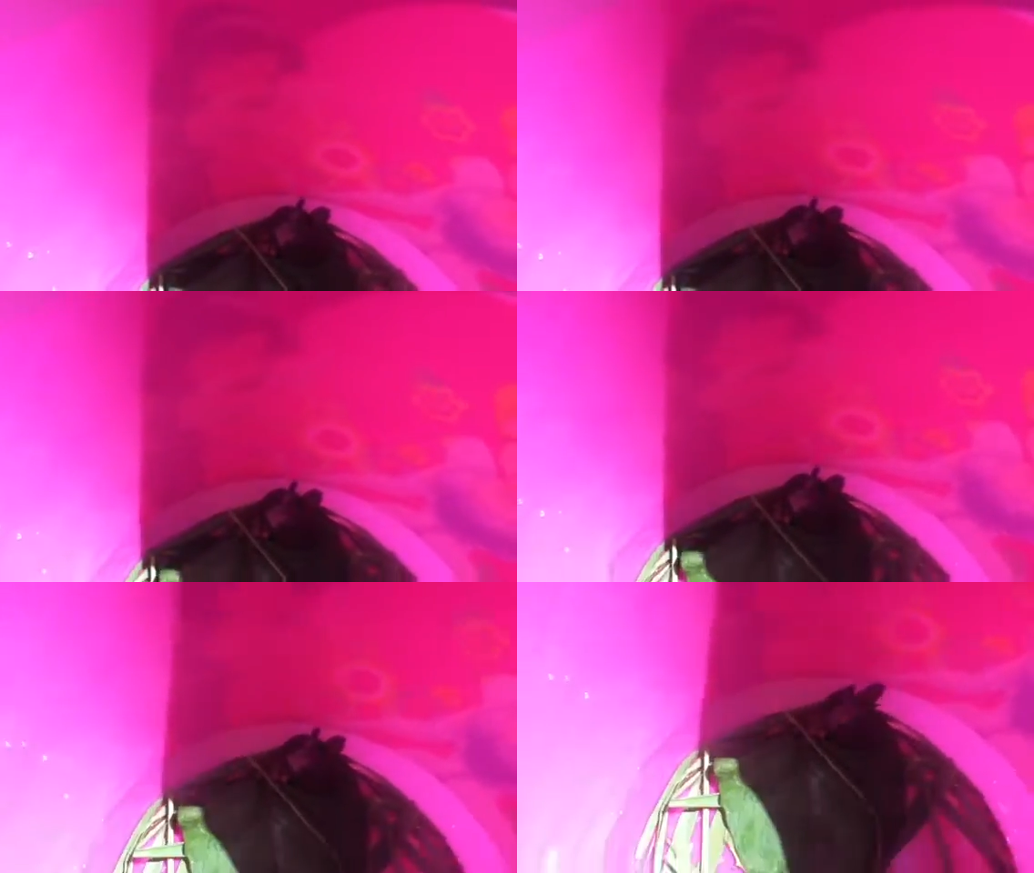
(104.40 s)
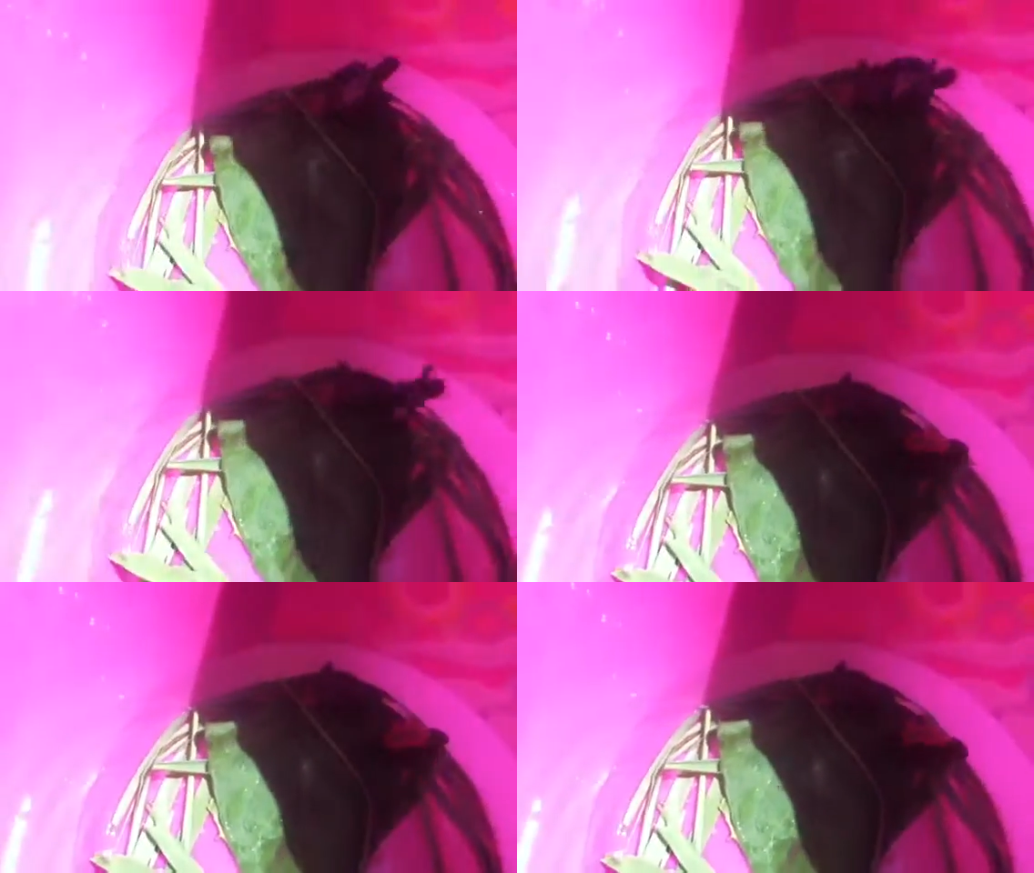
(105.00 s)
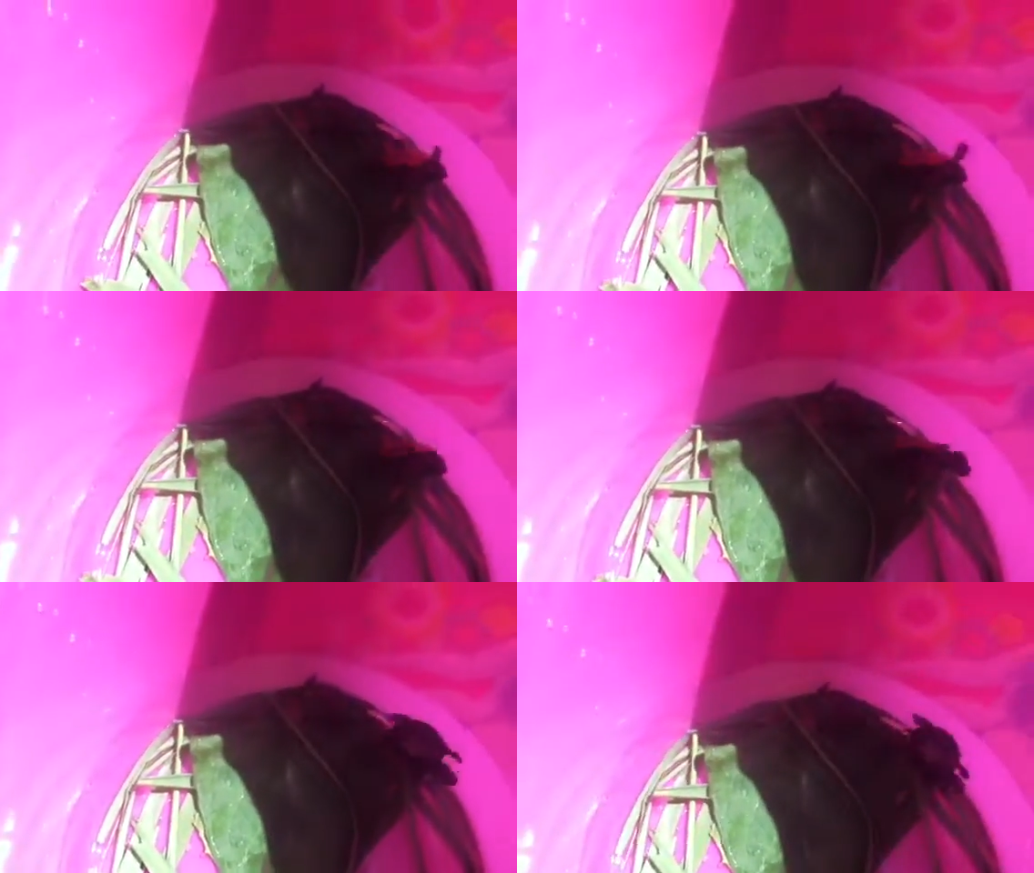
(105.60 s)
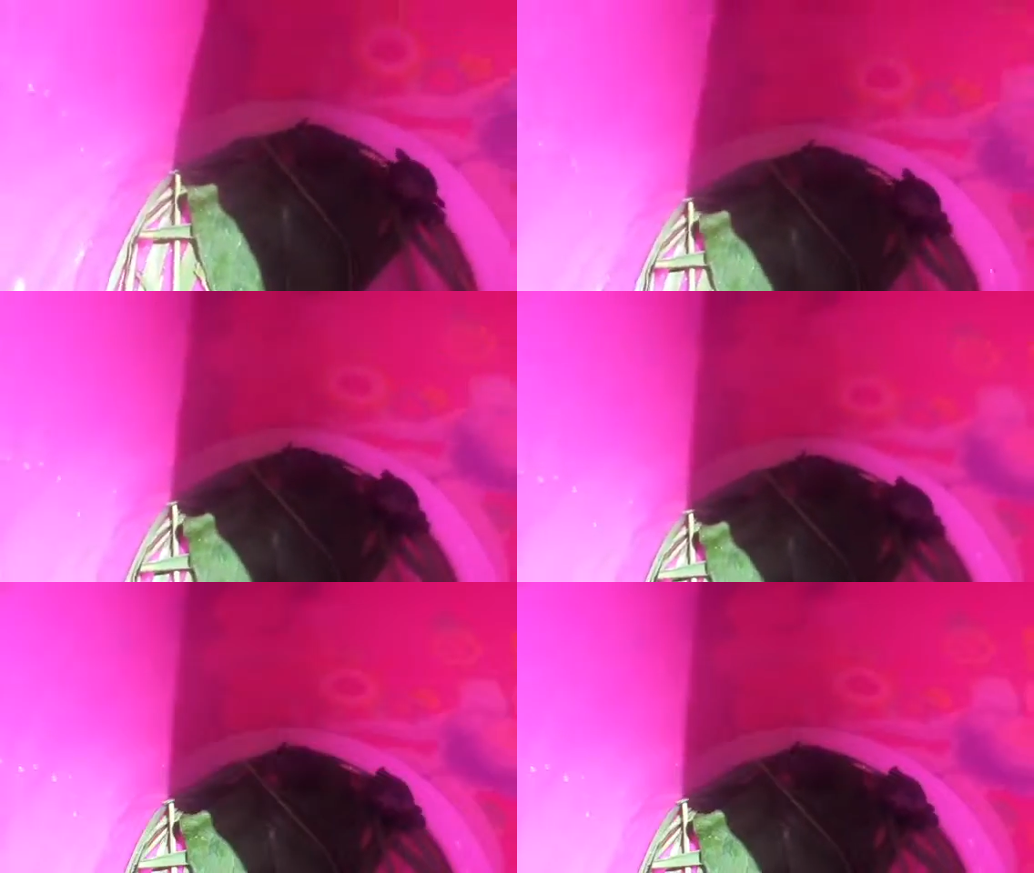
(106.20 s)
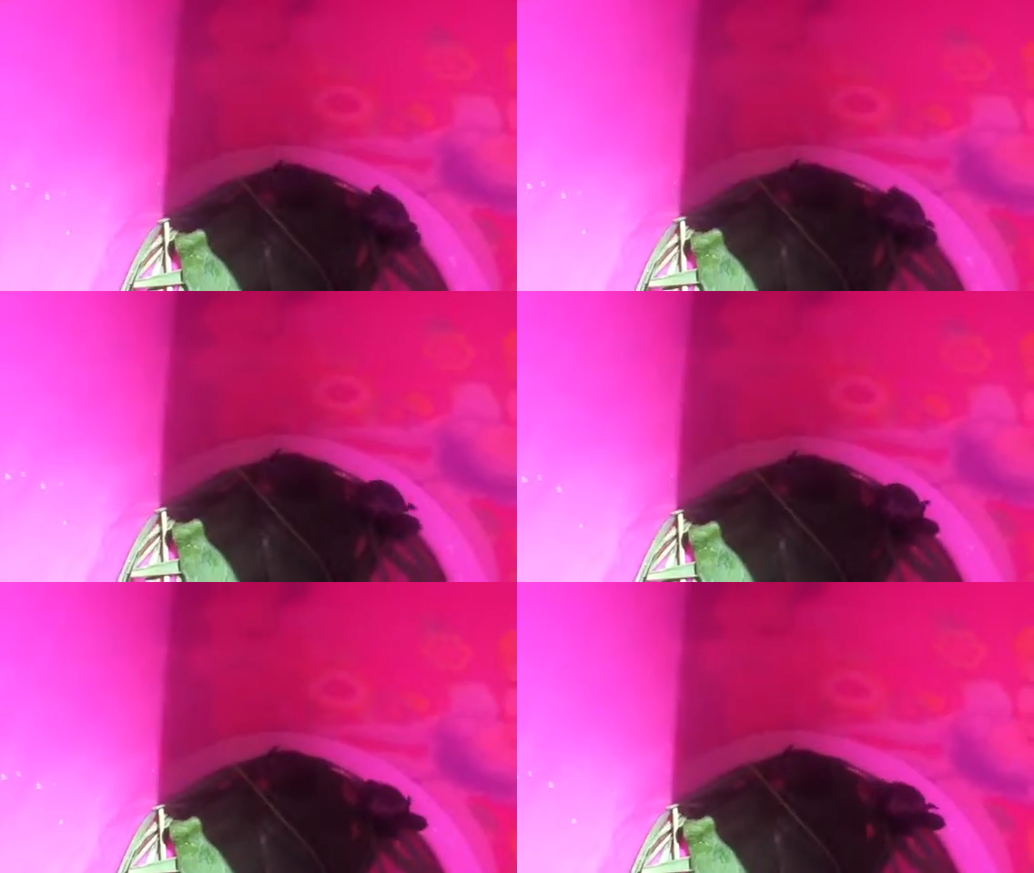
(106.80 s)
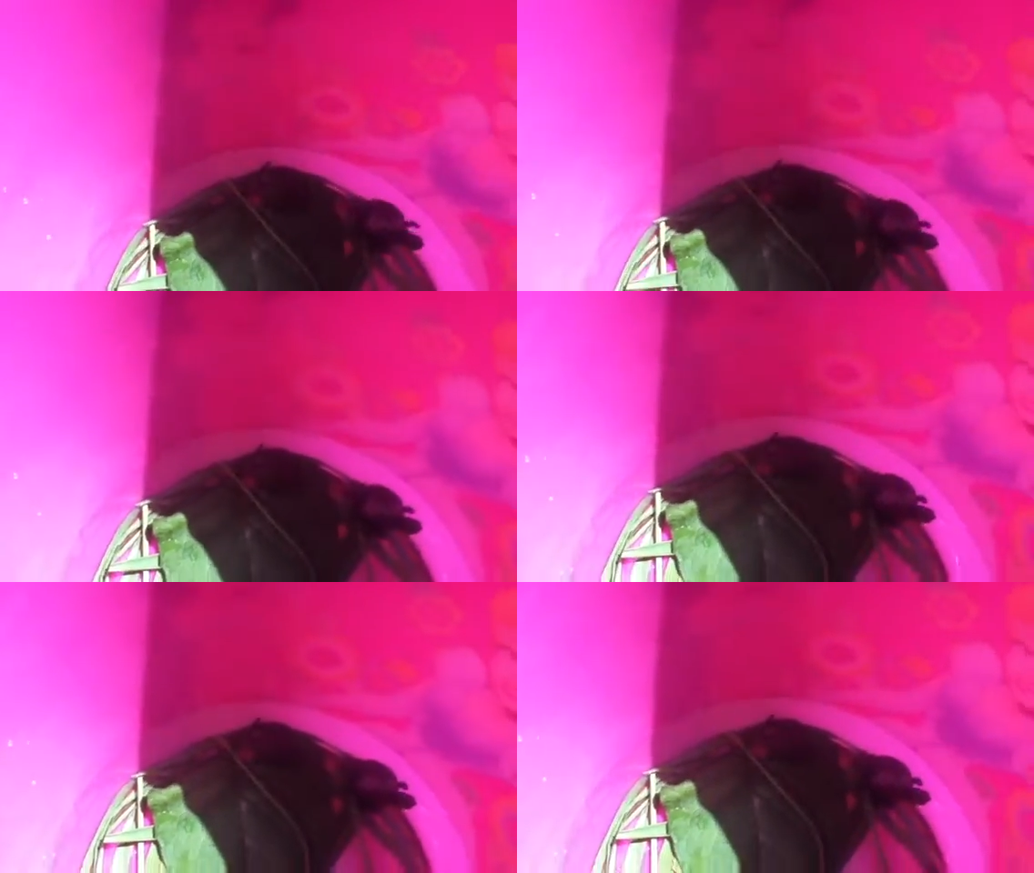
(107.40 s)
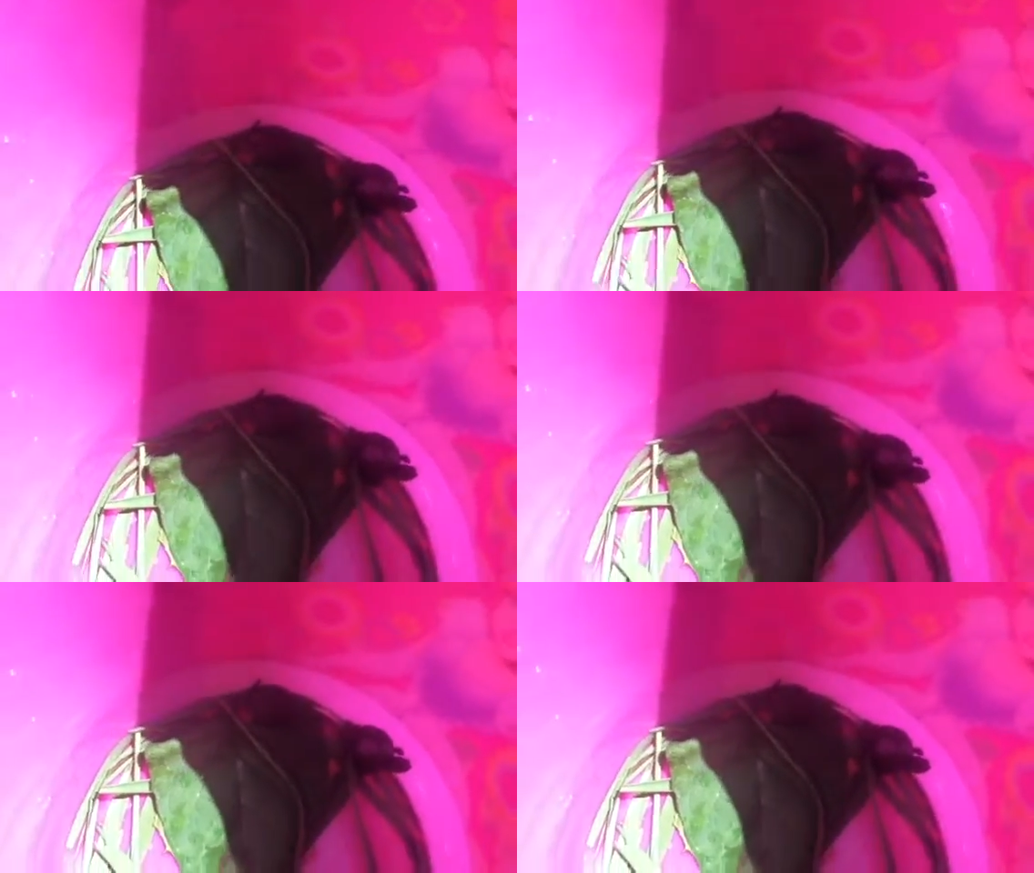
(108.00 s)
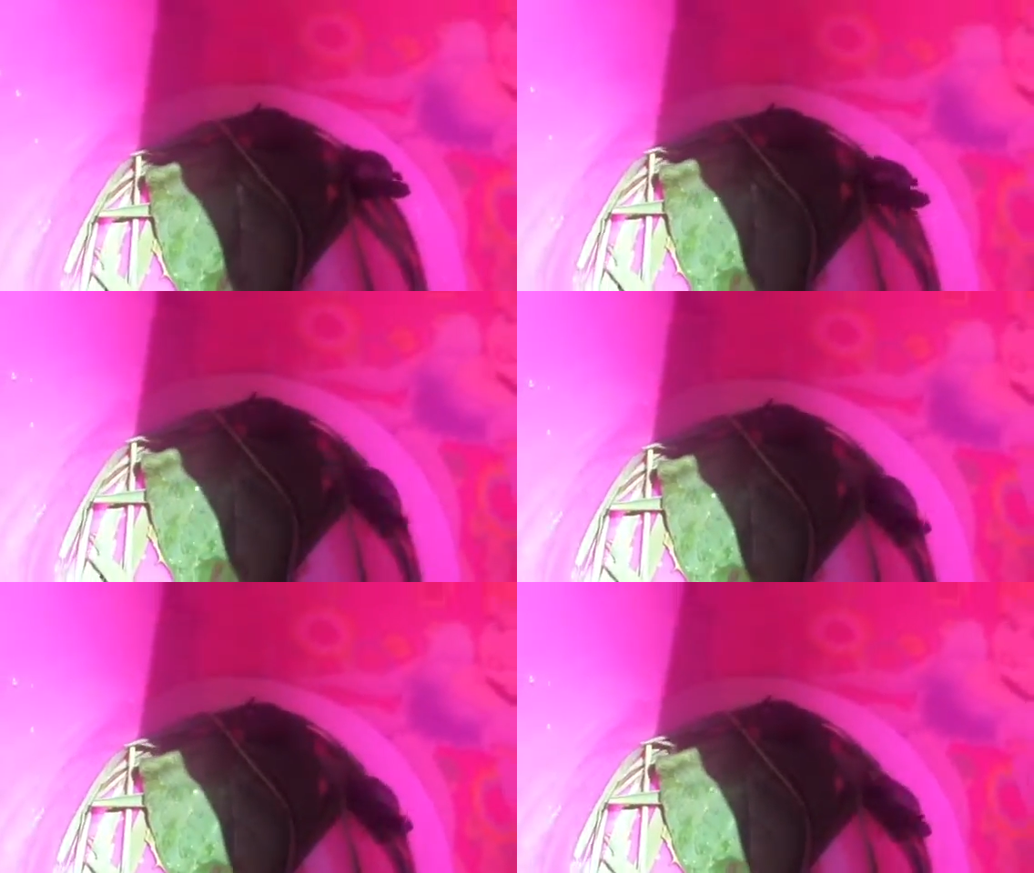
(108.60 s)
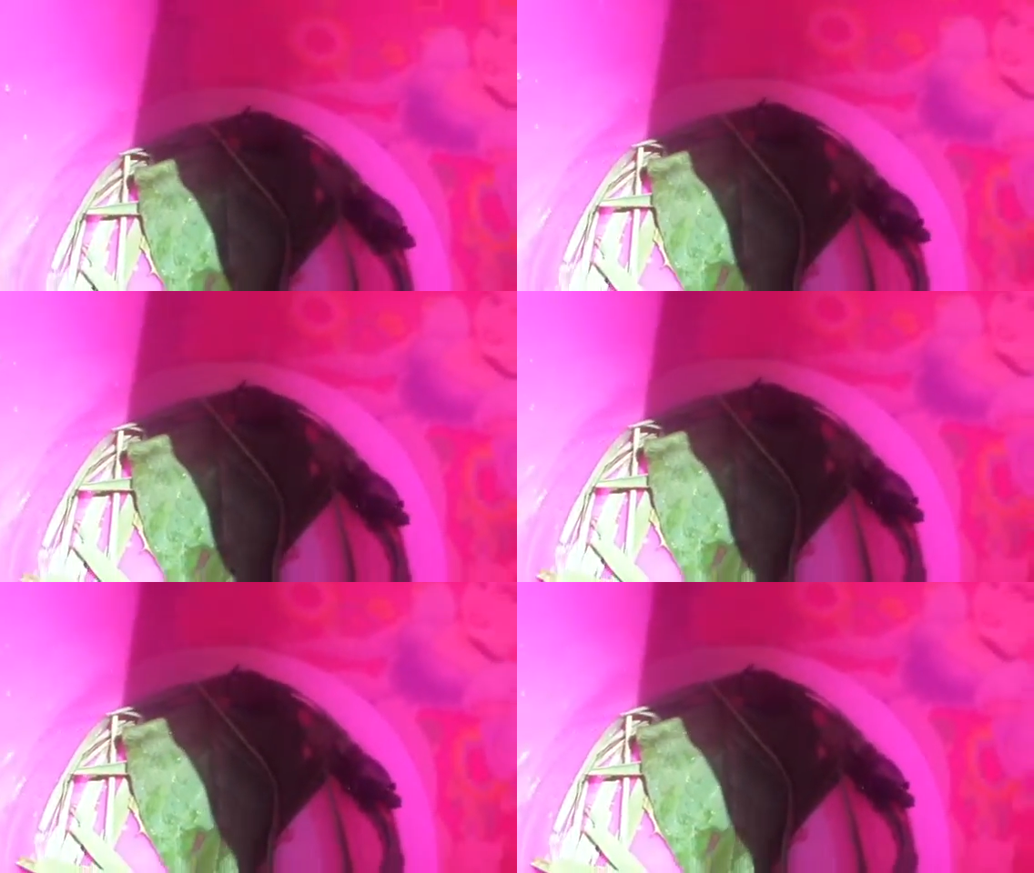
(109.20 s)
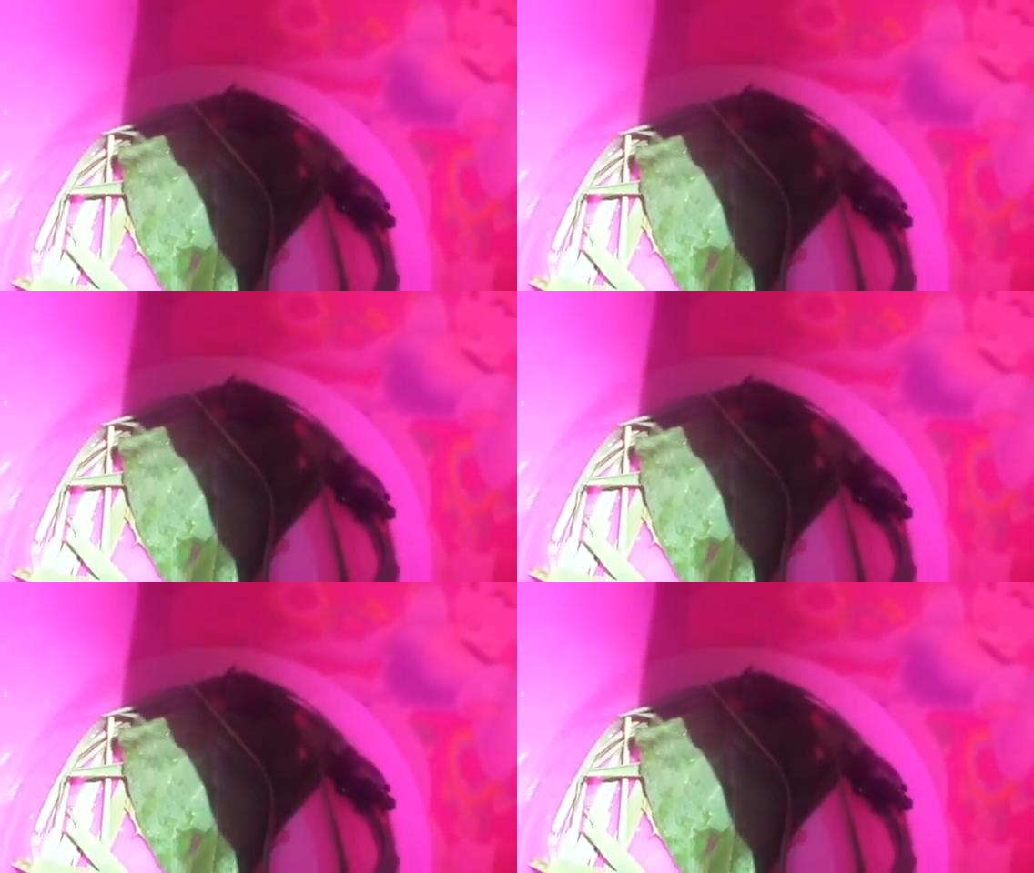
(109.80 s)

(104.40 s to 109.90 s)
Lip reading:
No face is visible, so there are no lips to read.